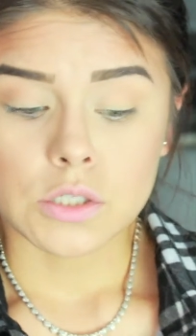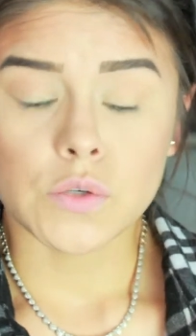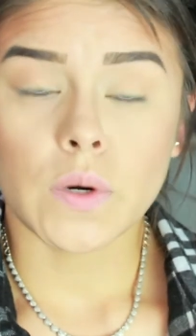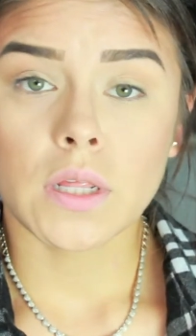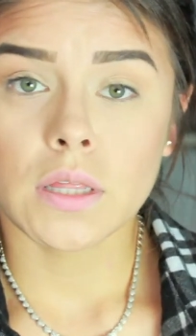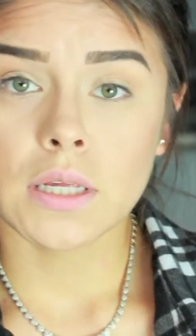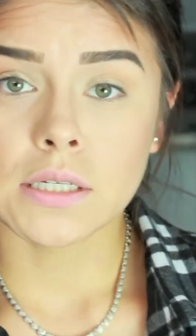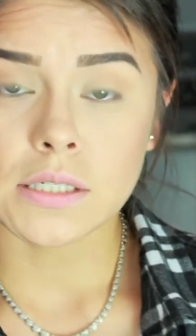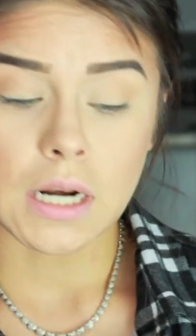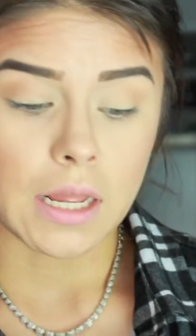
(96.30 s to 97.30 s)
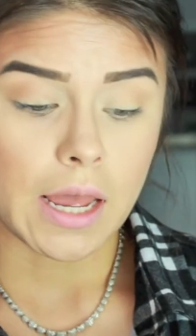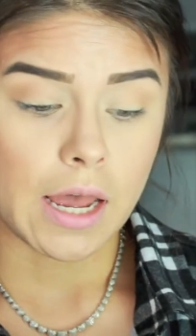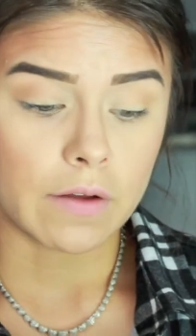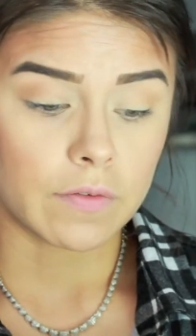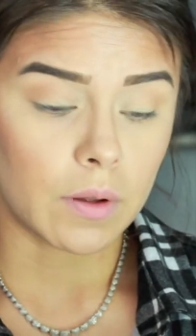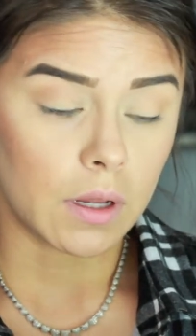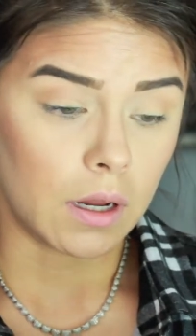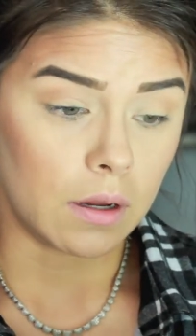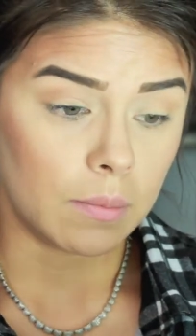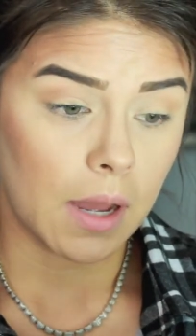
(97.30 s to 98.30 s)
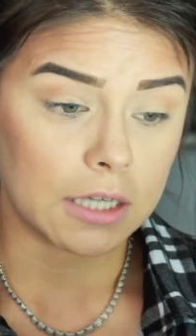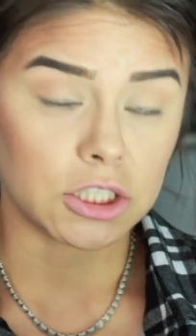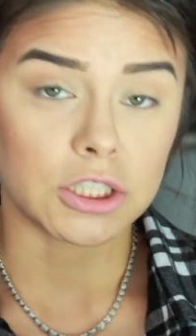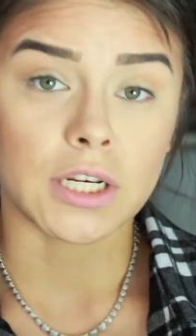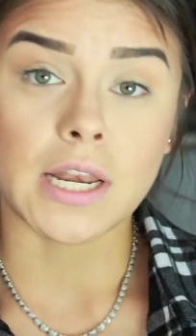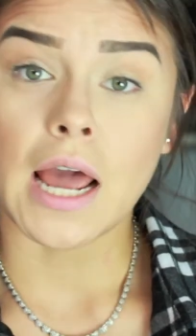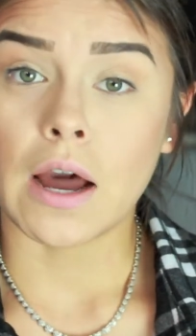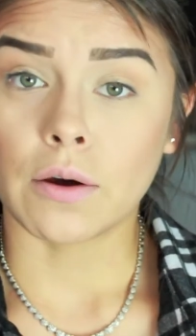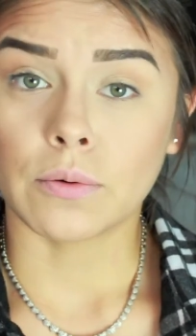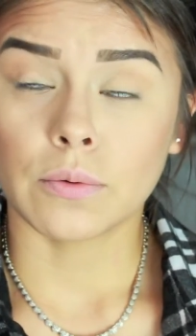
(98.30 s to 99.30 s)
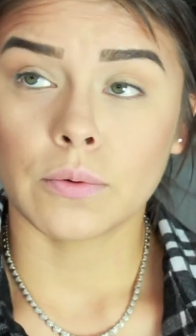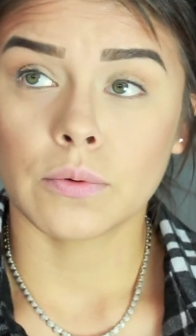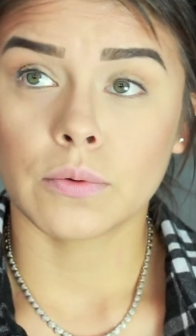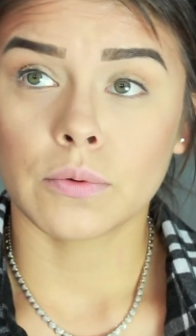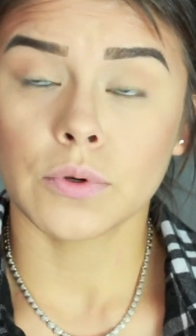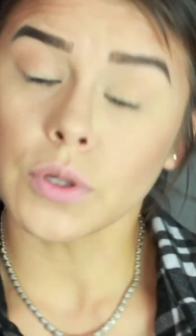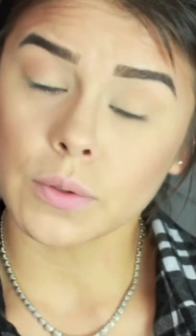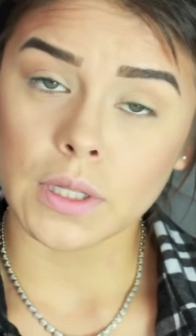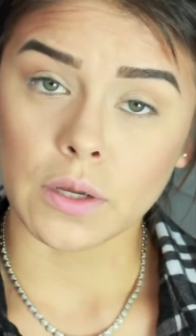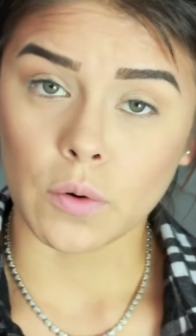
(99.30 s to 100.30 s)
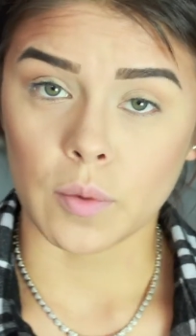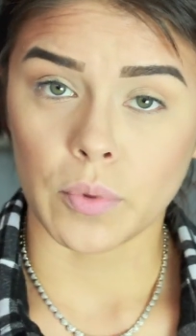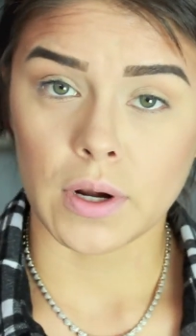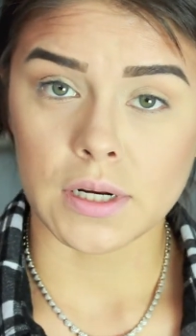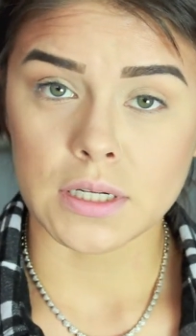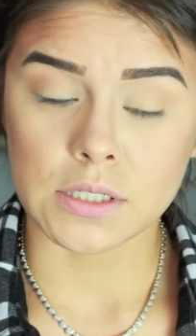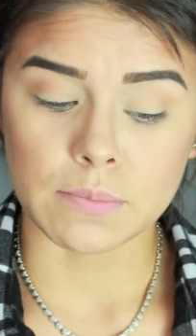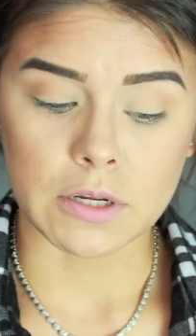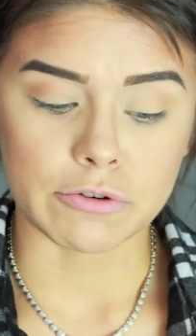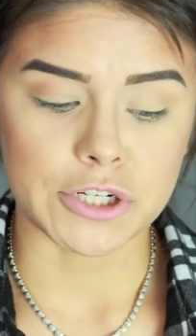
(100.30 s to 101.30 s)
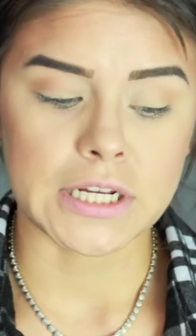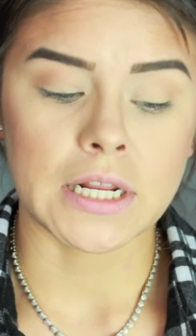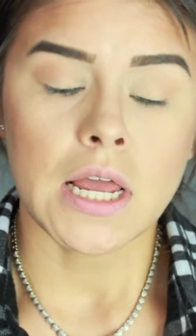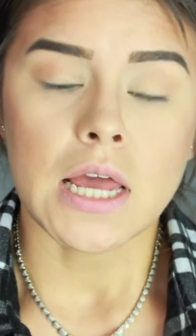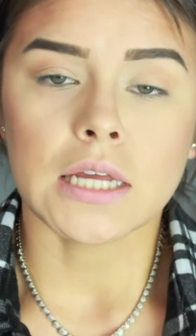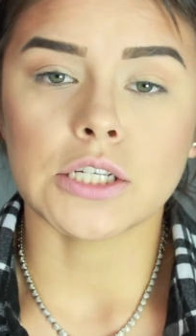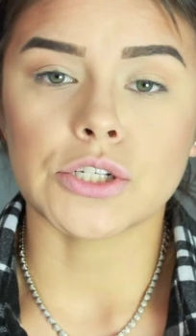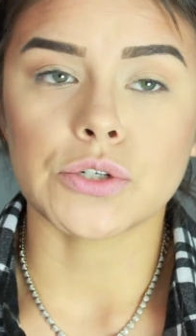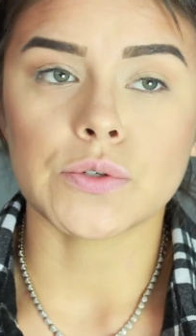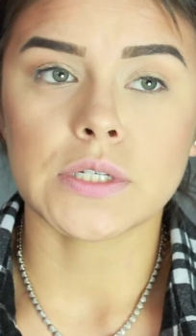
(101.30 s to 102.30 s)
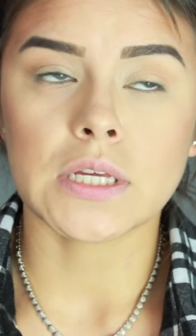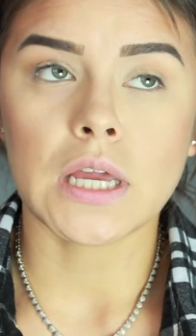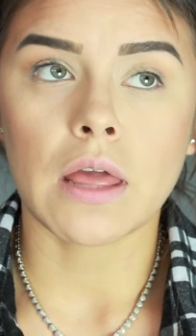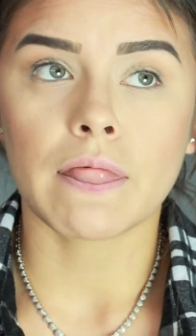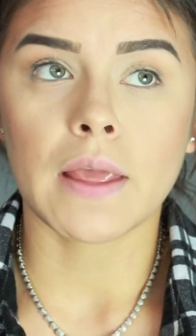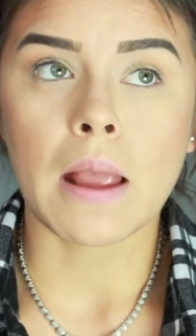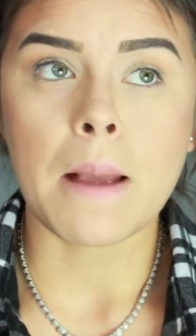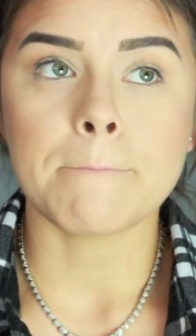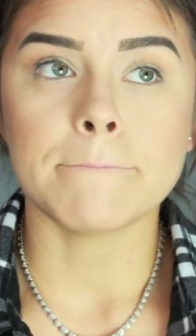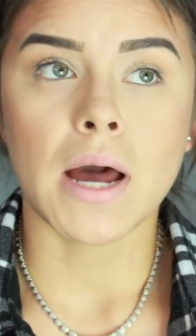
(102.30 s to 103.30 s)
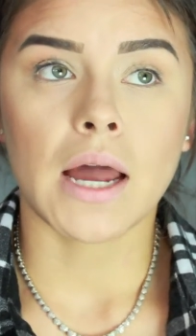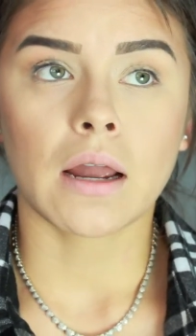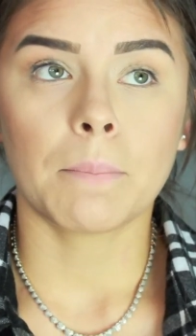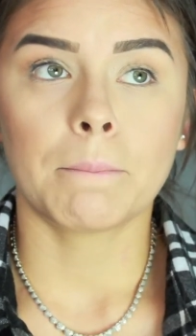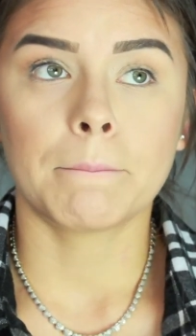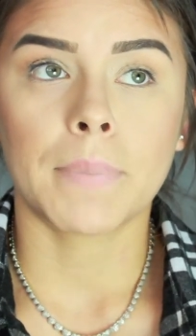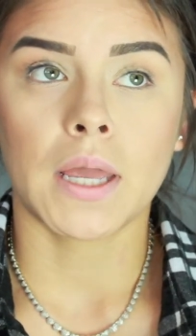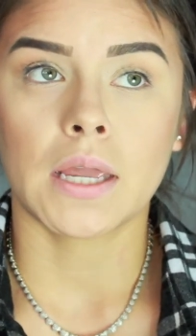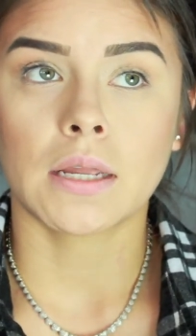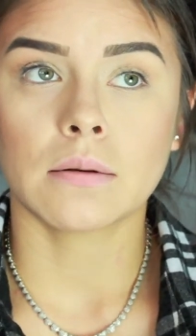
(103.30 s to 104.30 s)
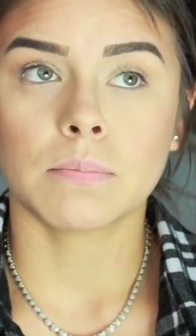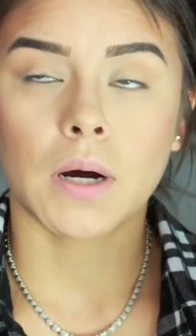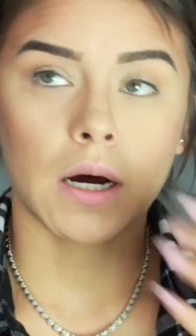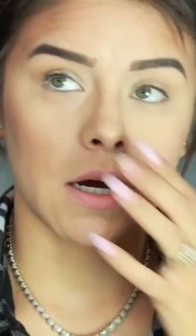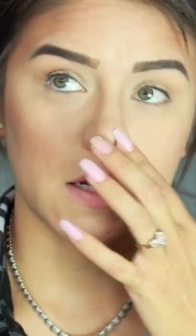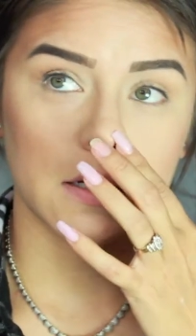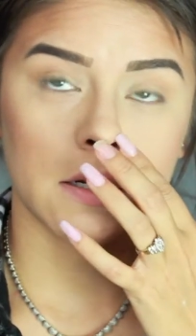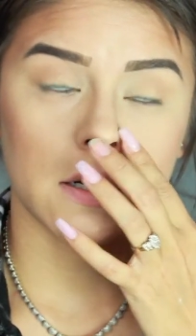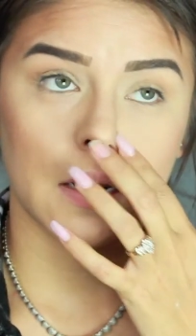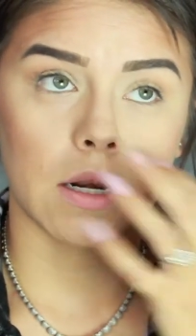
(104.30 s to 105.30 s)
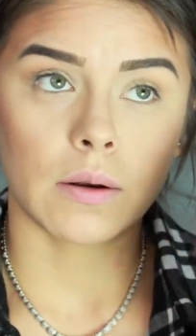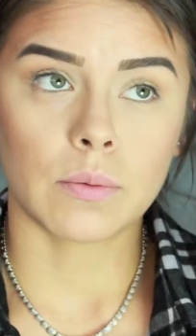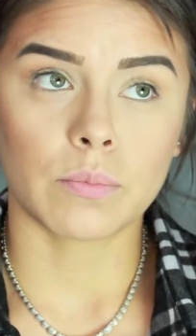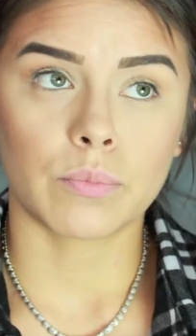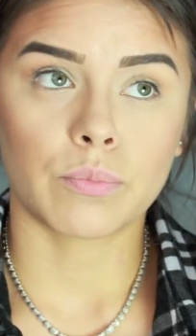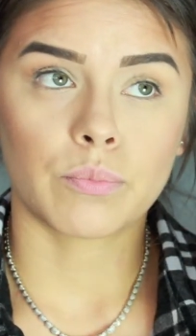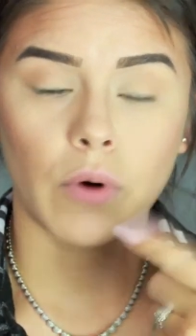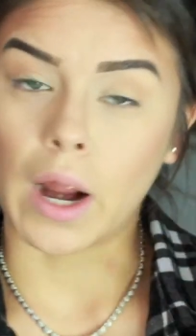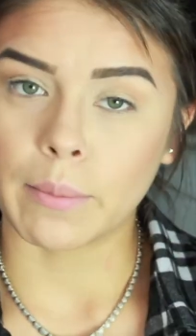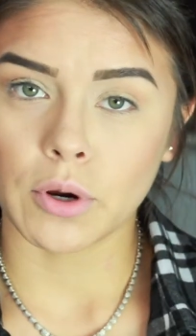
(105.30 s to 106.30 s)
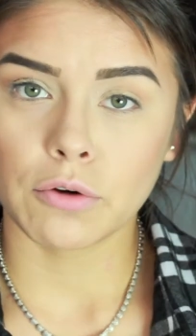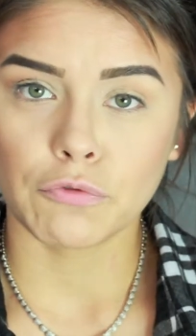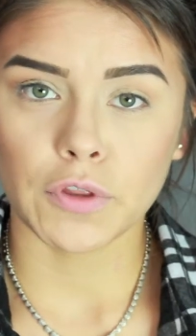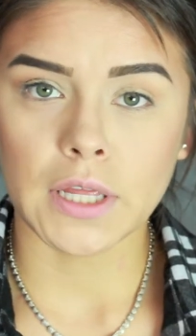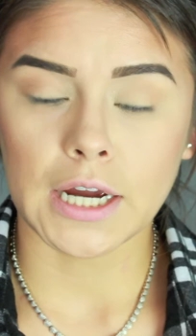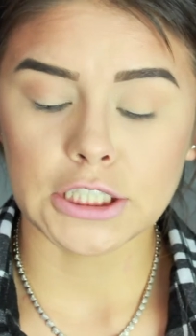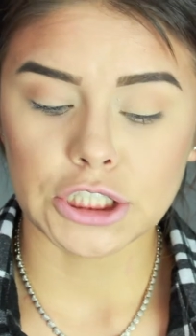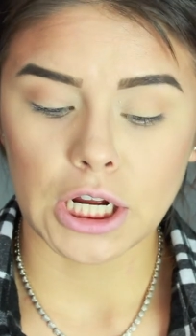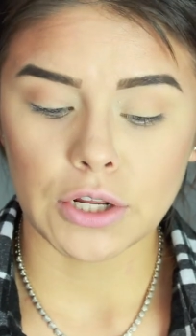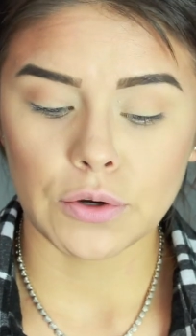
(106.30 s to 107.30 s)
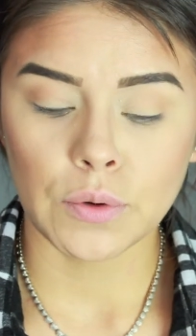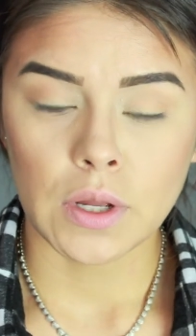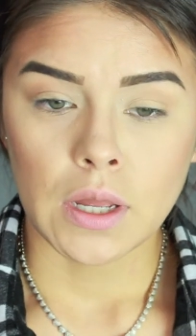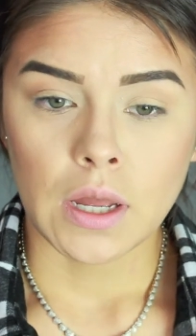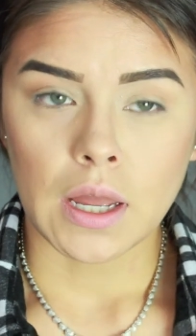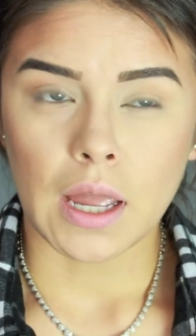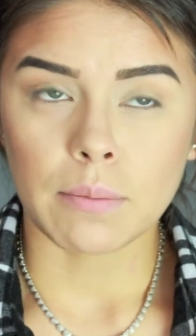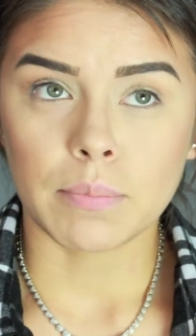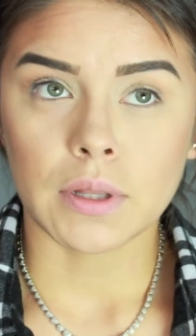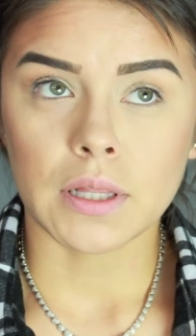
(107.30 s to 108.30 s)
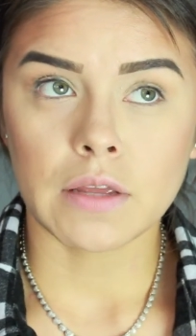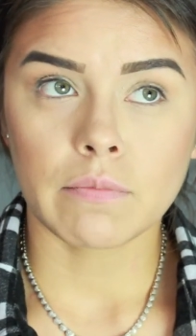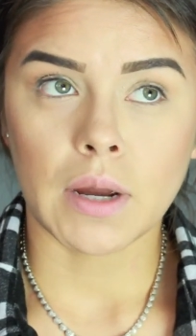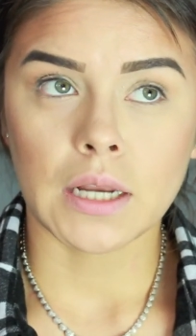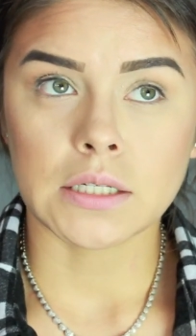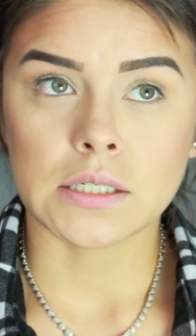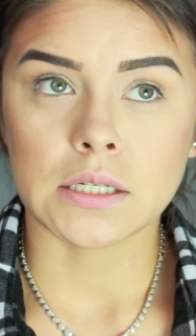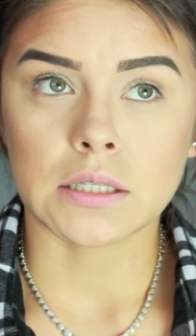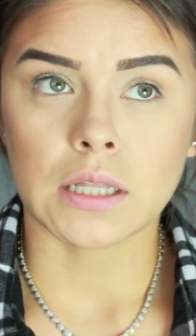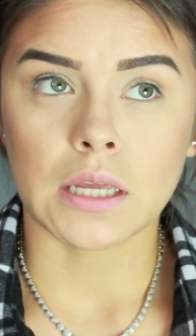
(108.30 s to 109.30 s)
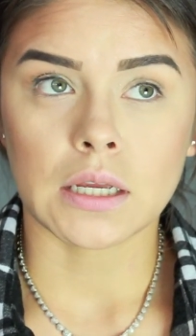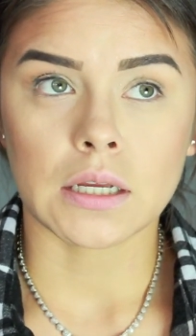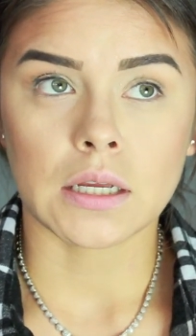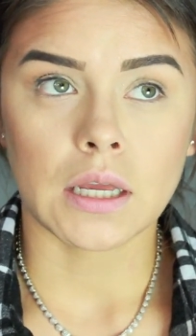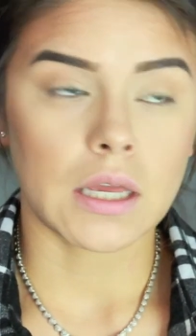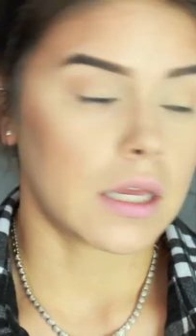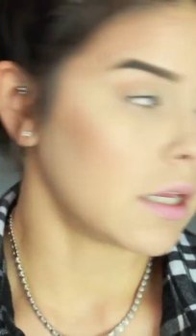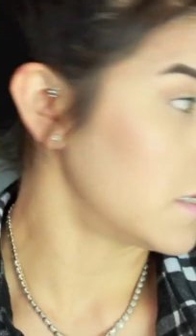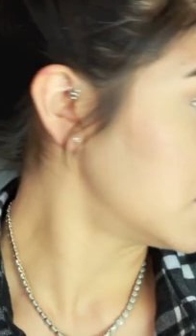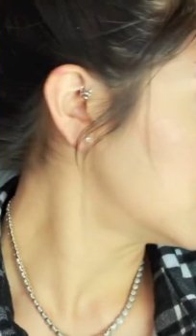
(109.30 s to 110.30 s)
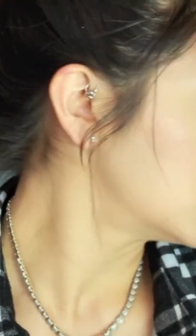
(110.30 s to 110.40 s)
So one of the things that I have actually now newly incorporated into my routine is using the MAC Paint Pot primer for the eyeshadow. I believe mine is in like a,